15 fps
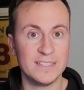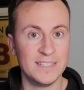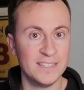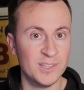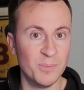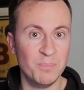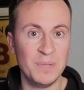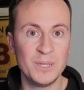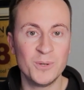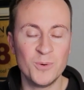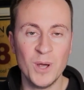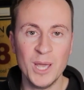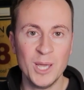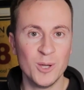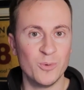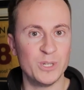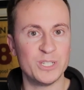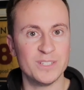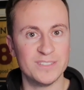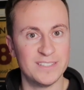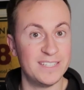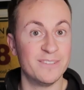in the middle, which
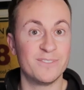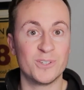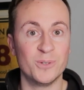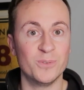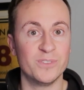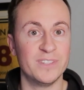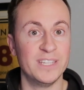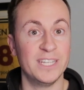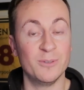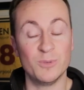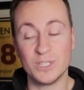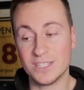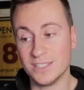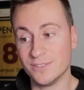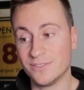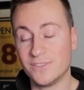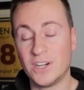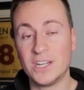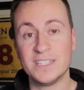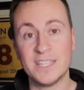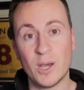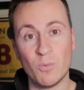is the difficult thing, which is
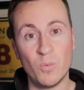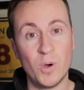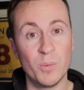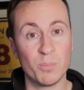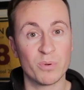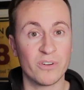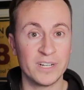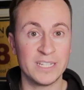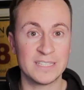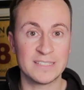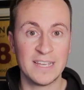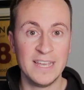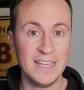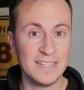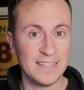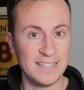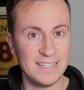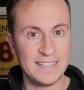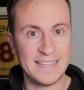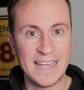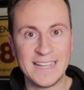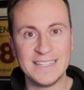finding that one product that you
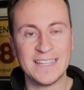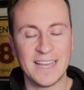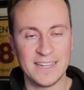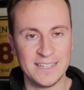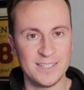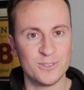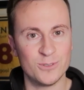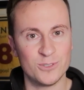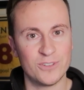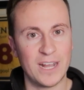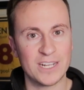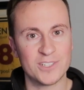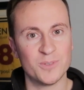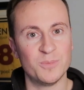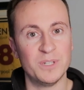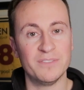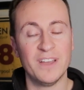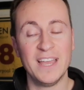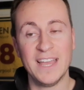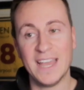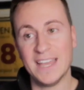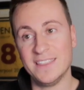gain that initial traction with
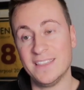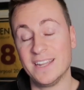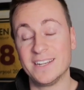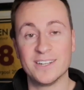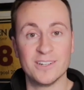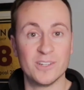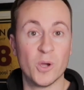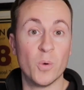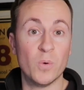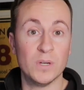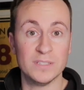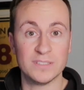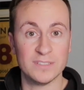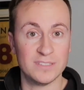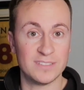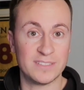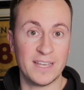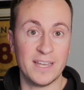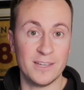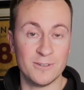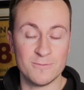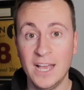and then can go on to the
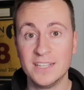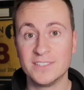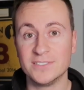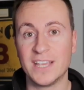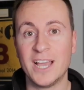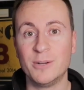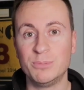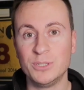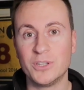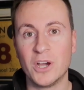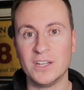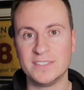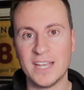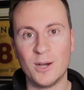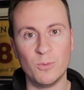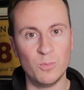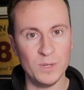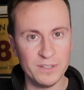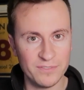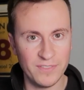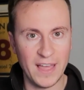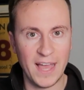scale. So to help you guys out
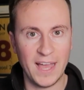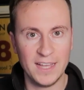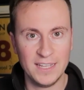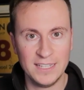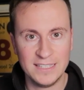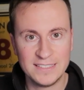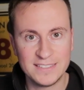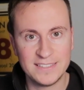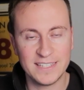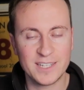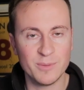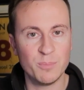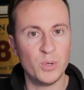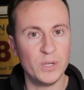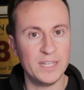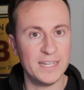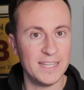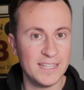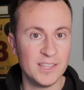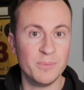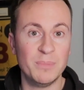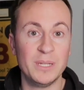with that sticking point
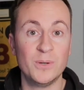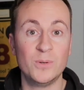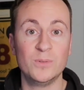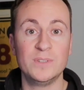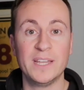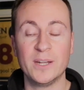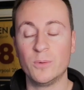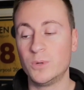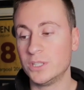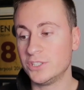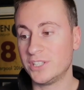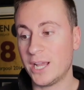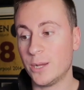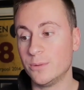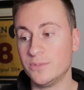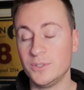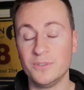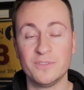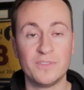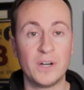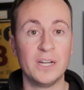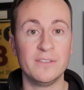in the middle, then I want to share with you
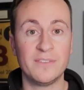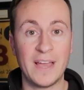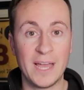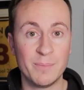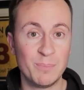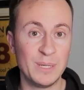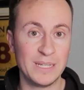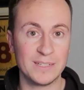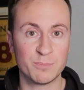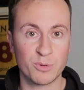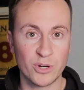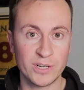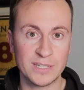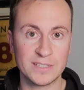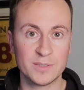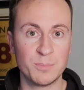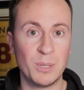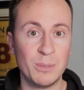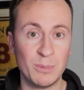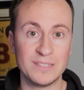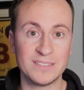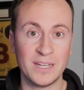5 handpicked products by
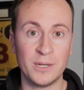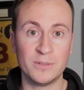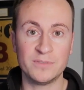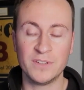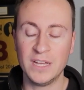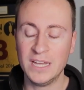myself.